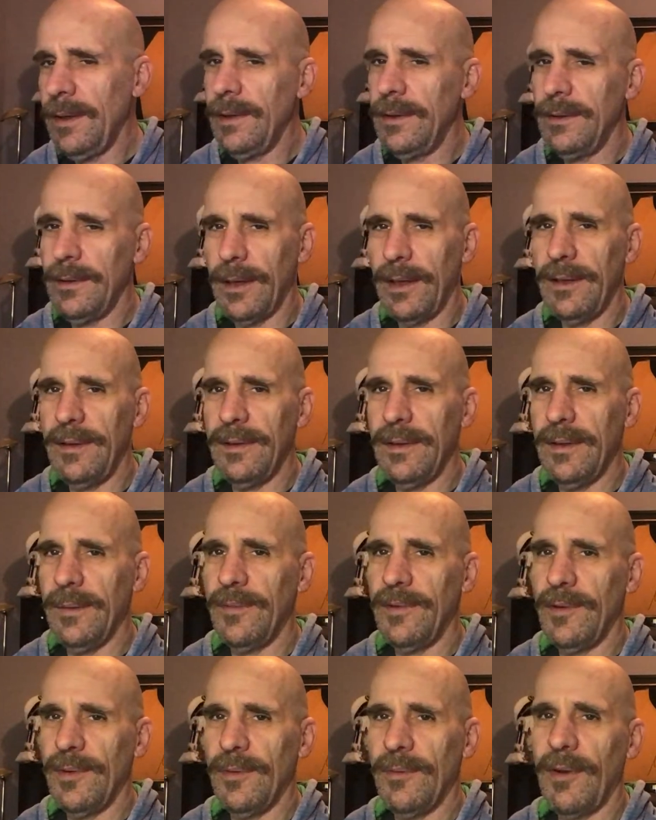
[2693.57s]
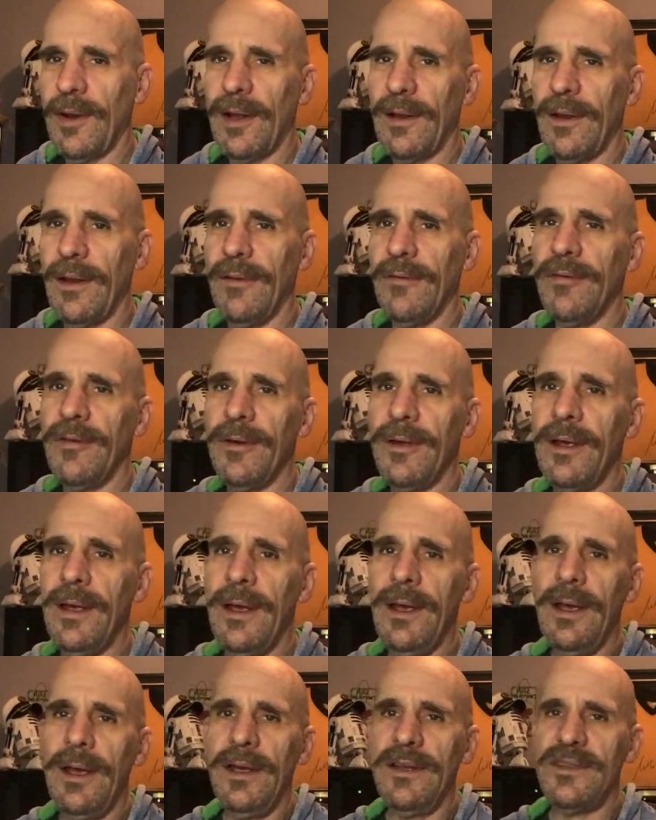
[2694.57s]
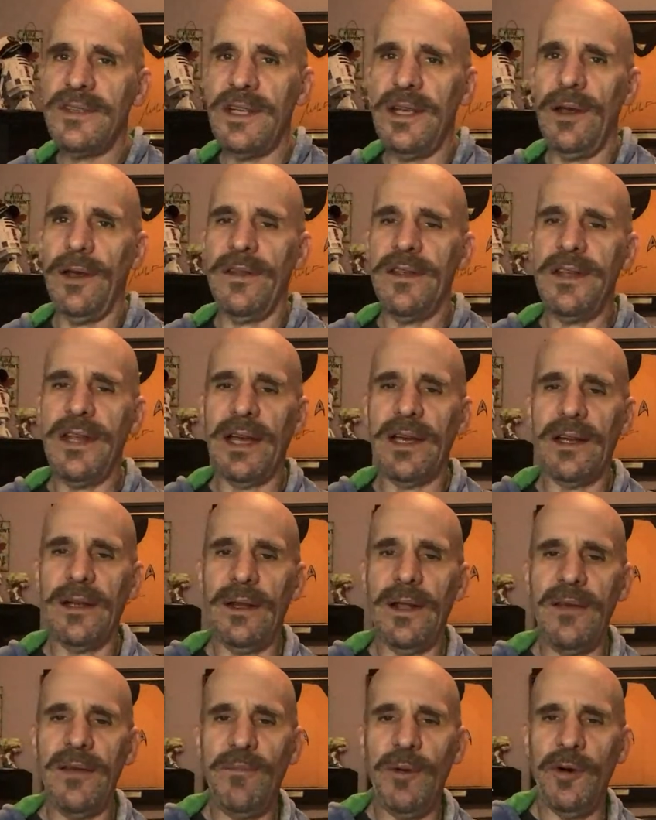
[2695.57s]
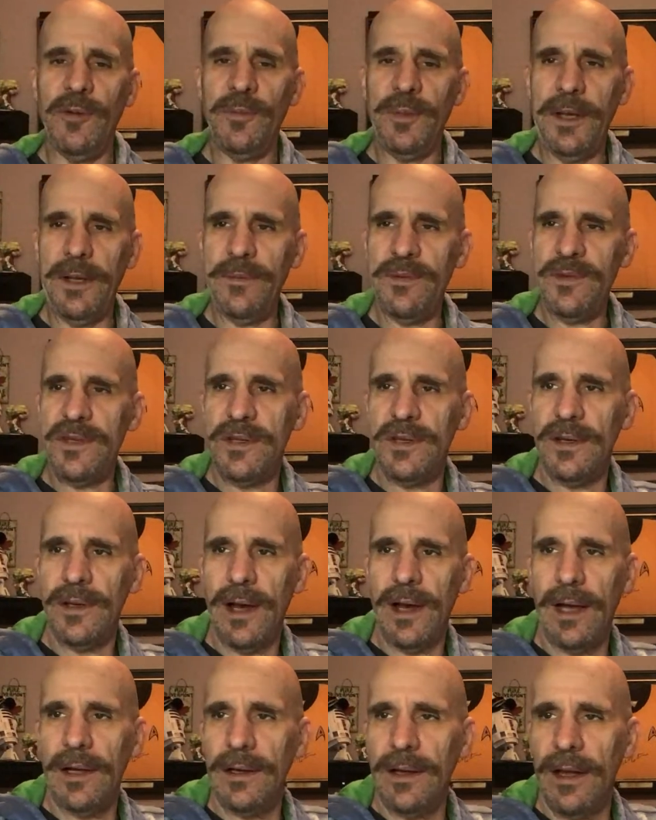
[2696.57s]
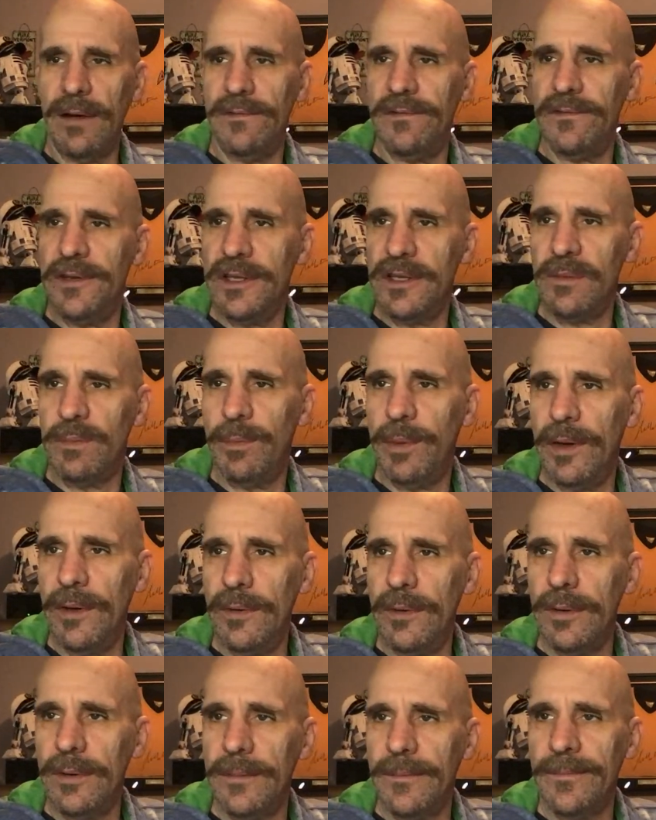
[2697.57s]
Right? I'm doing what I love. See you on the deck of the lifeboat, peeps. I love this boat.